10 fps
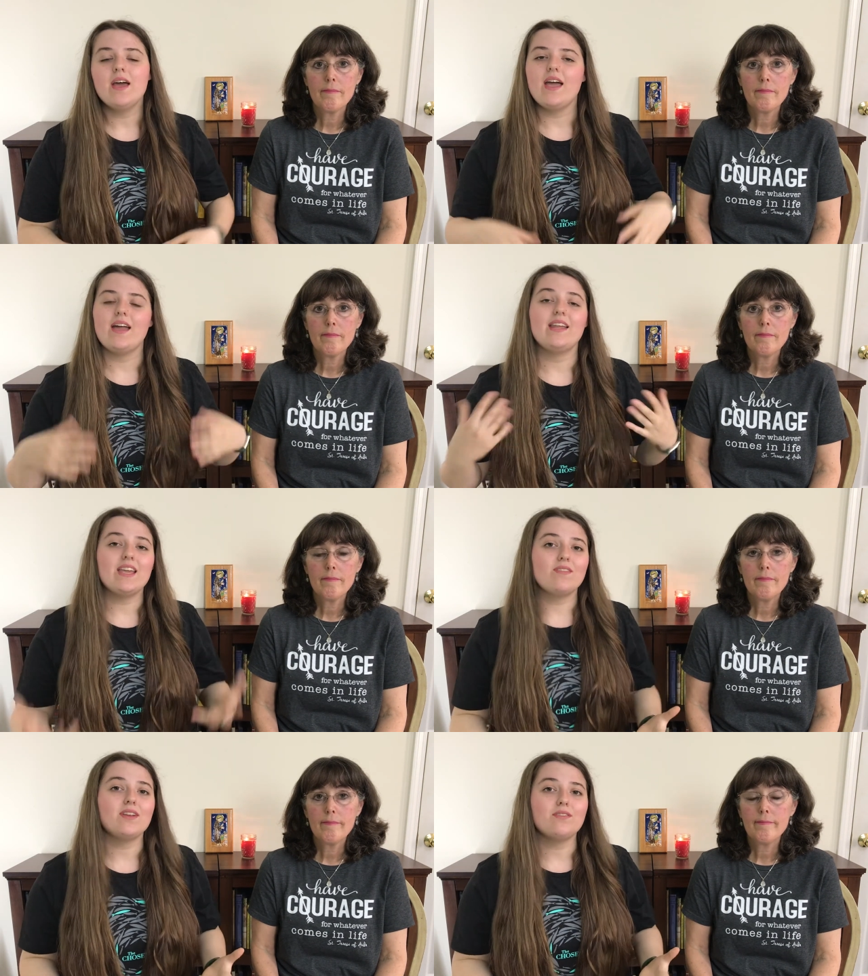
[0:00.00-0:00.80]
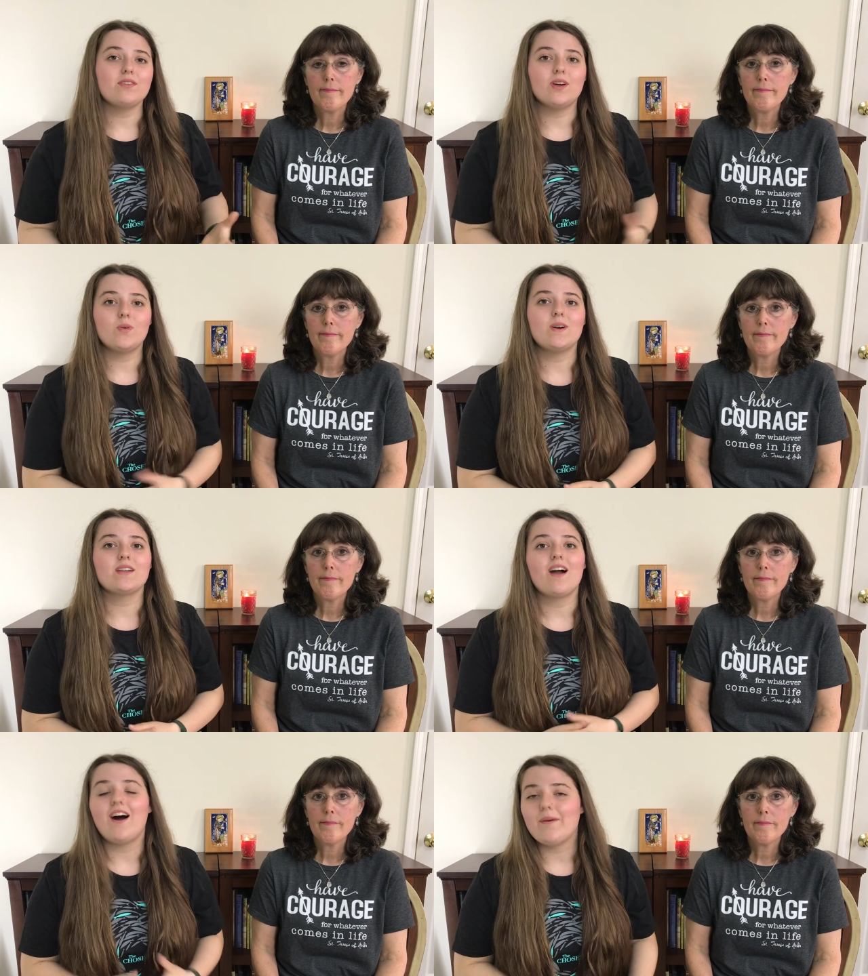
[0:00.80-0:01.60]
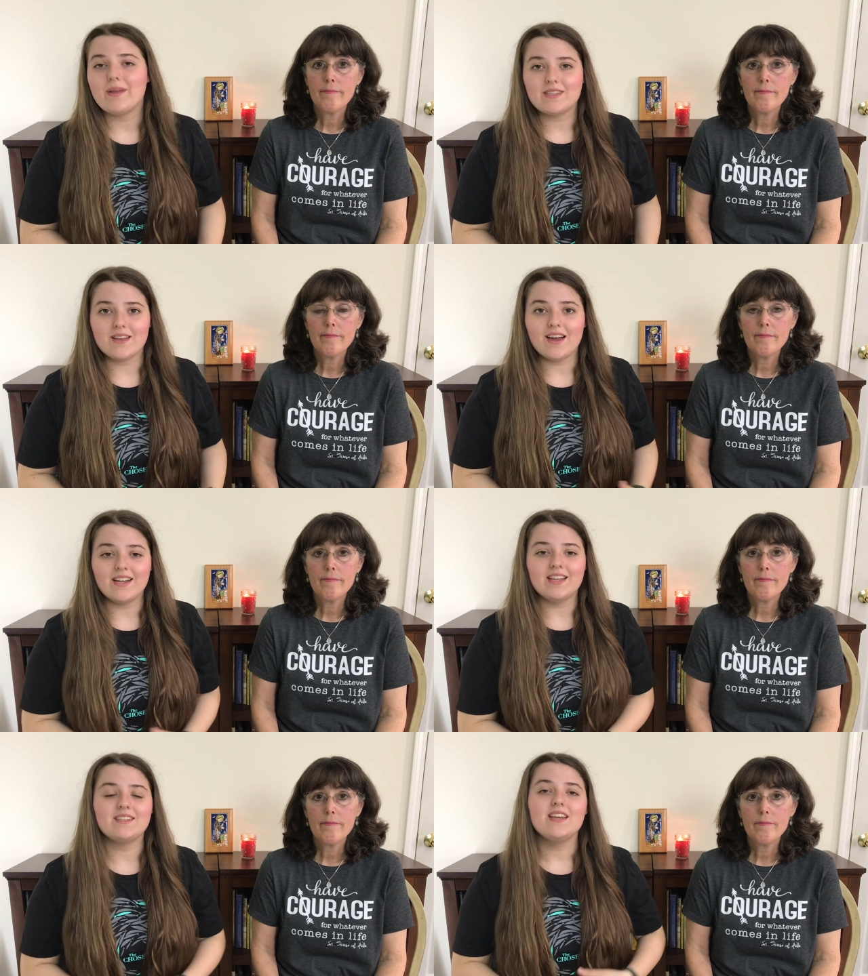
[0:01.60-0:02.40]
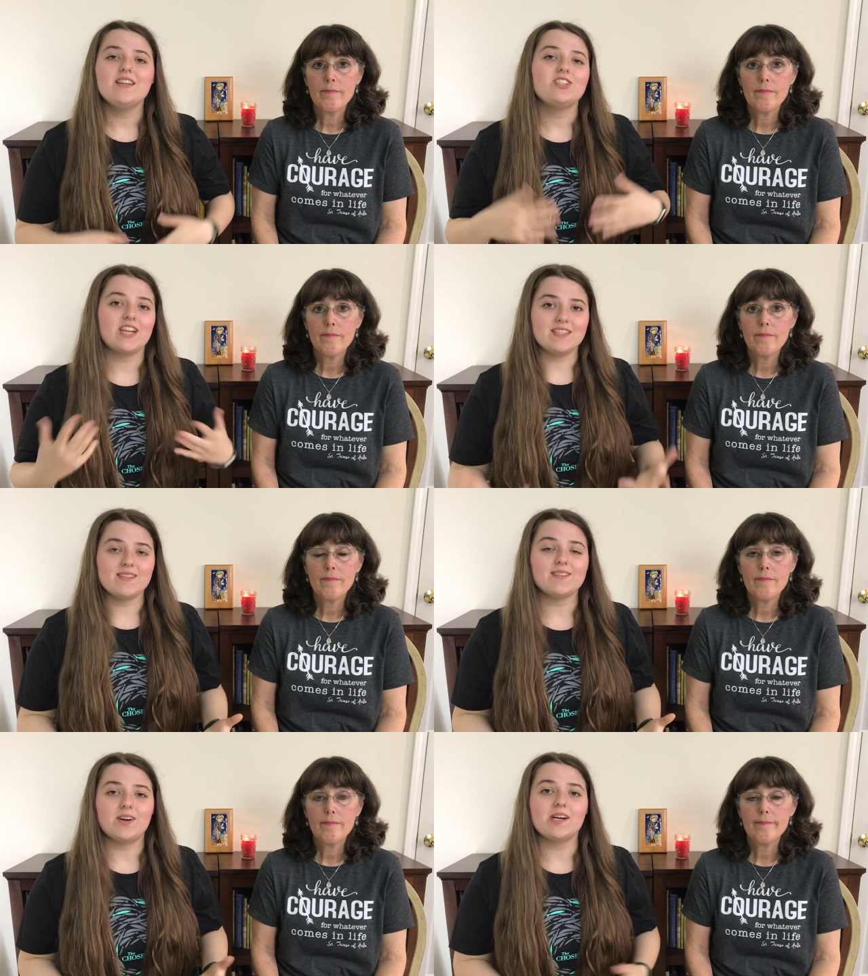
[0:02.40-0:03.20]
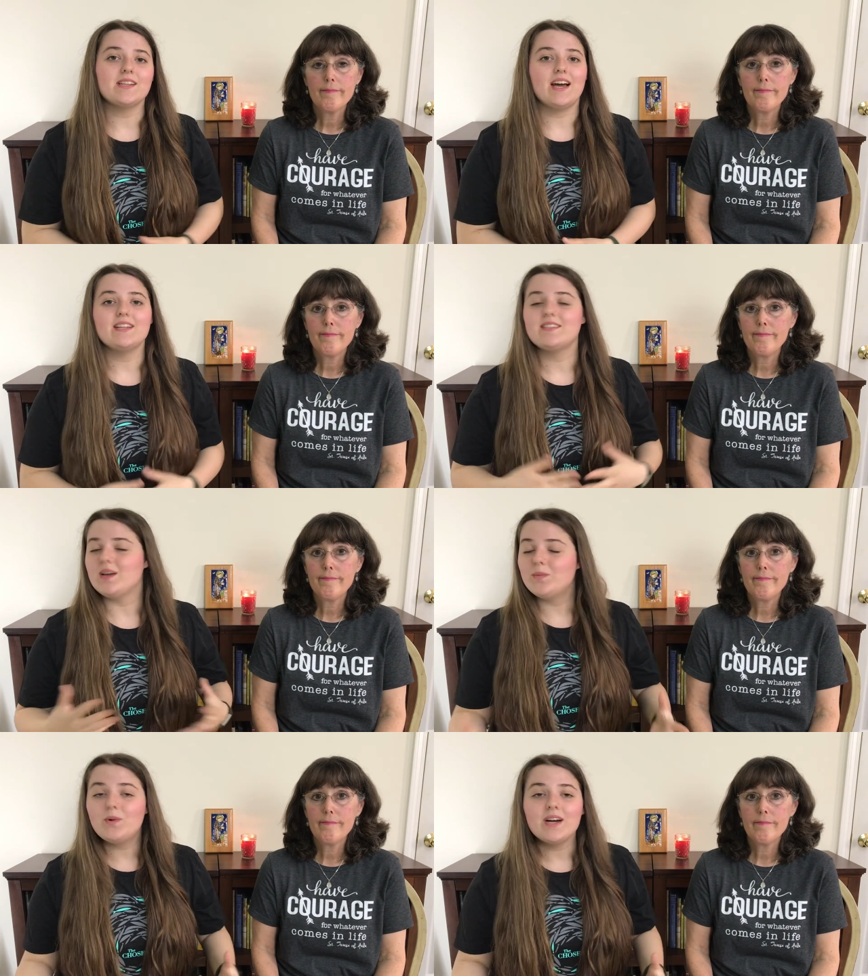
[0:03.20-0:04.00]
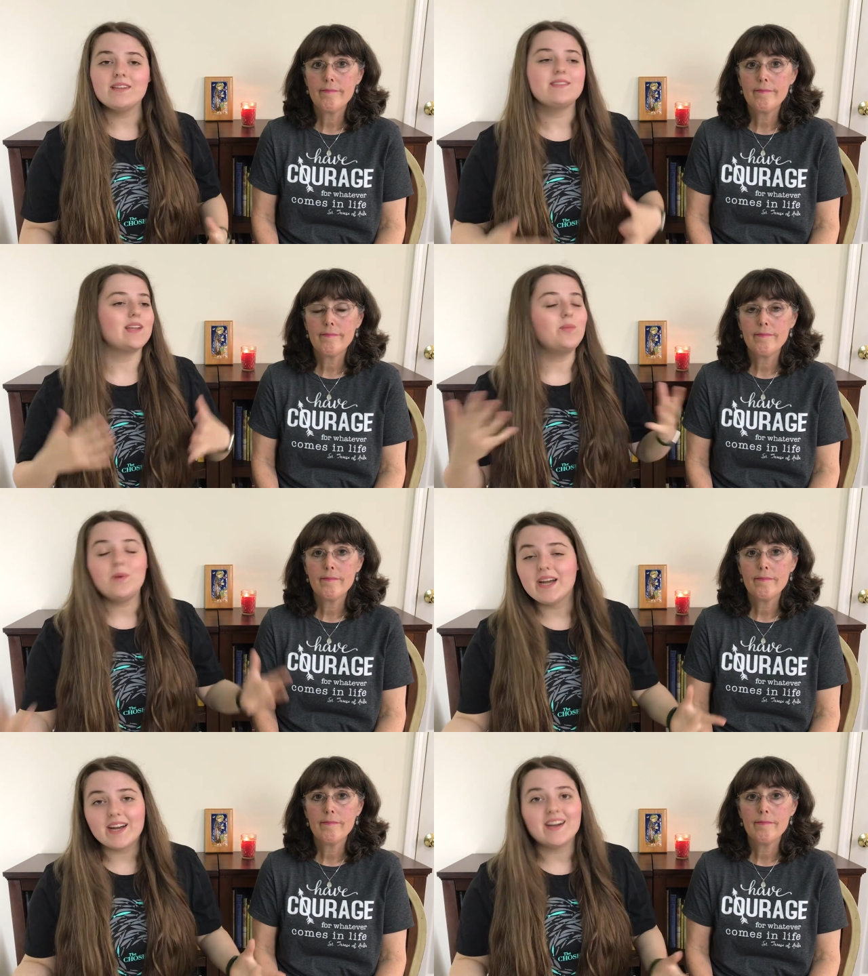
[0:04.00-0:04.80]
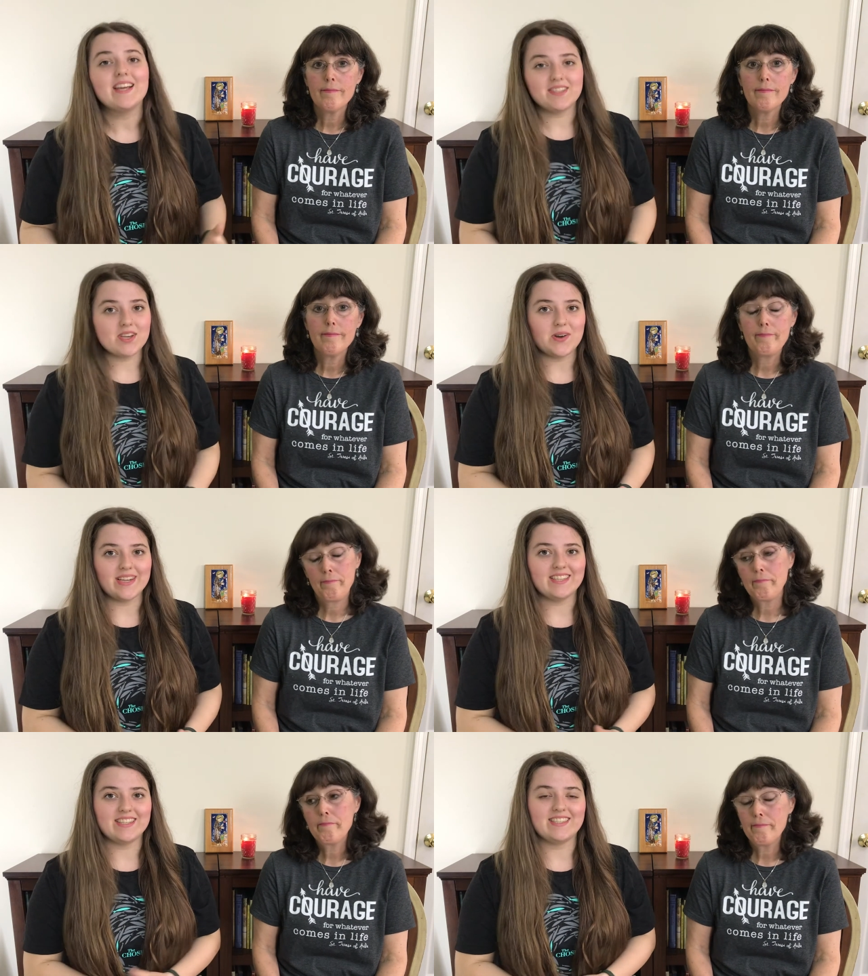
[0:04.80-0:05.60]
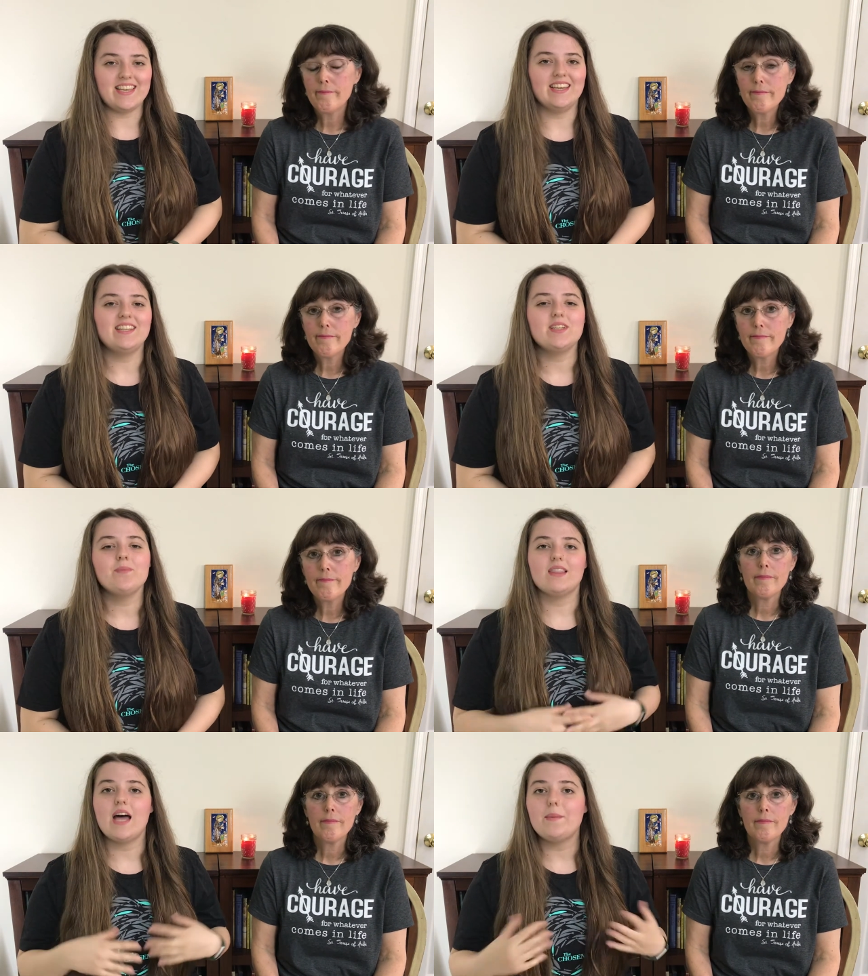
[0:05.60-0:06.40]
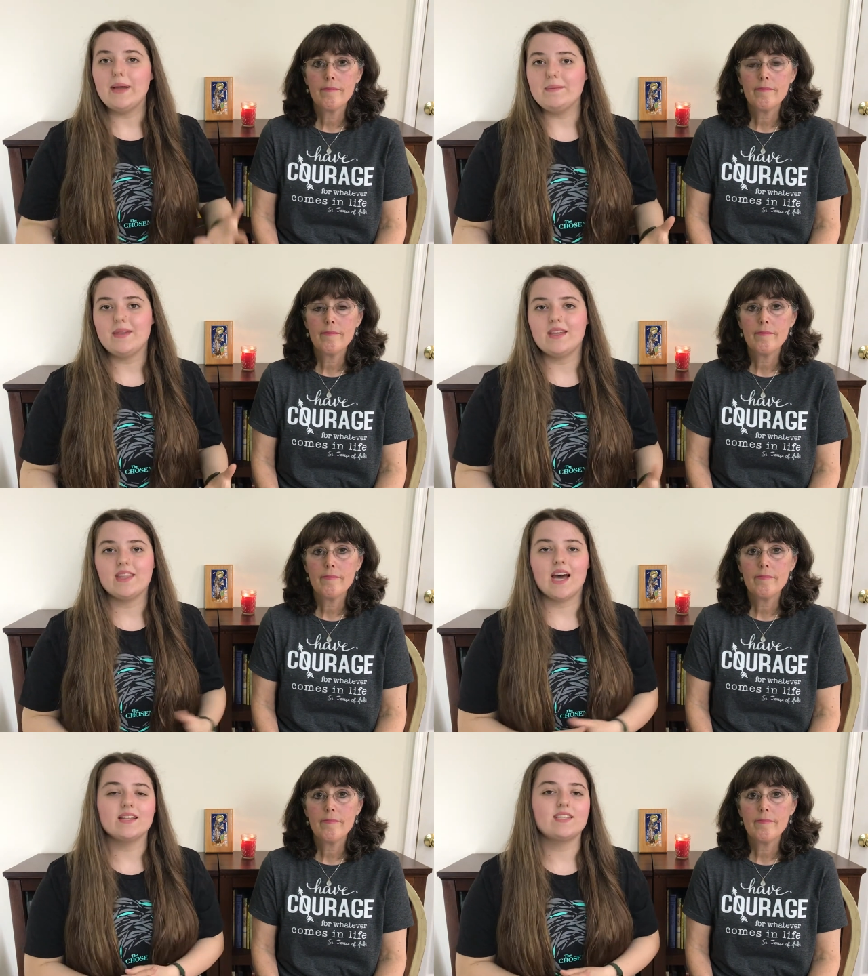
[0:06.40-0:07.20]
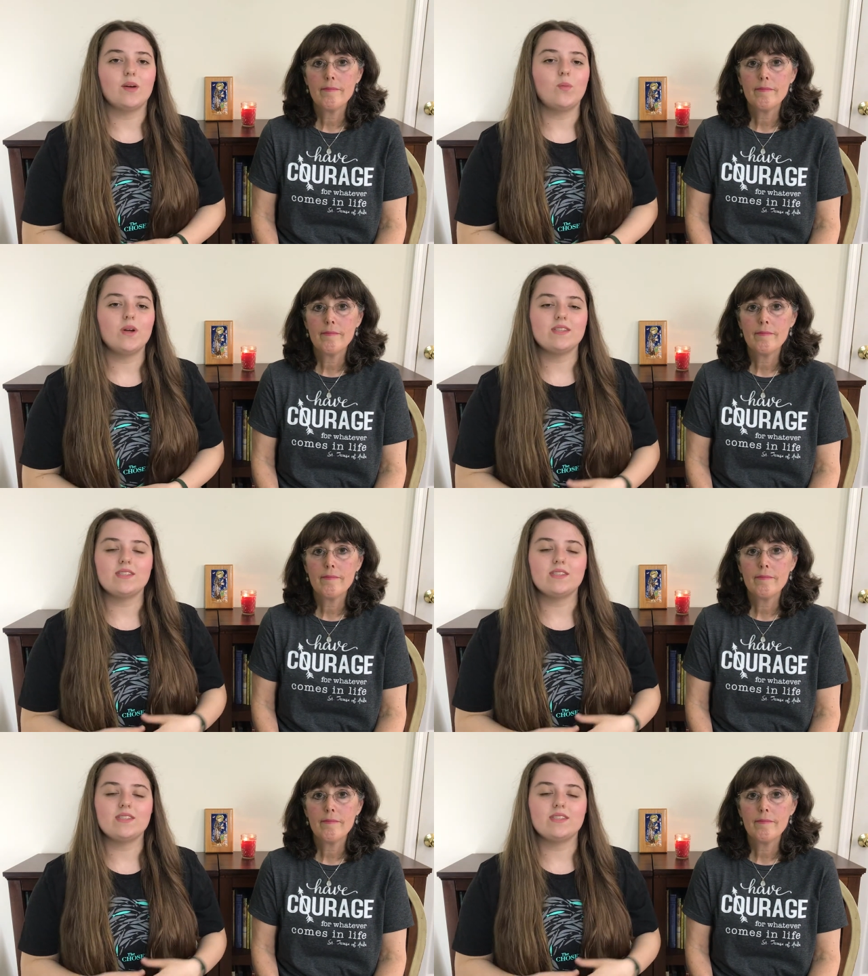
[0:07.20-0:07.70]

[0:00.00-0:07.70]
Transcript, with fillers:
Speaker 1: And even if no one comments on it, chances are that someone somewhere is going to see it. And that might mean that someone